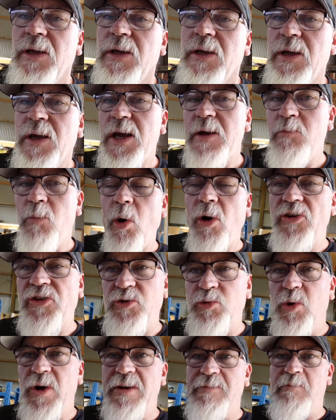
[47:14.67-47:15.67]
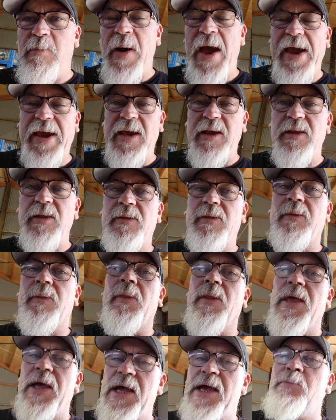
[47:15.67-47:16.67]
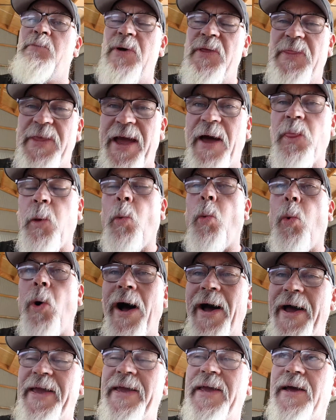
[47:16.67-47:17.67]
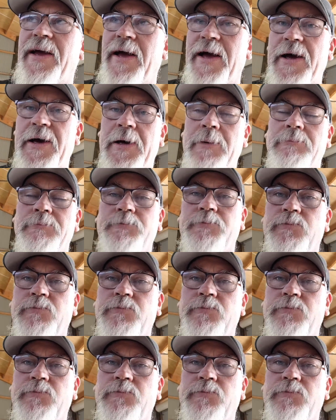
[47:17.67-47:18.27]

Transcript: It might swing back a bit the other way um,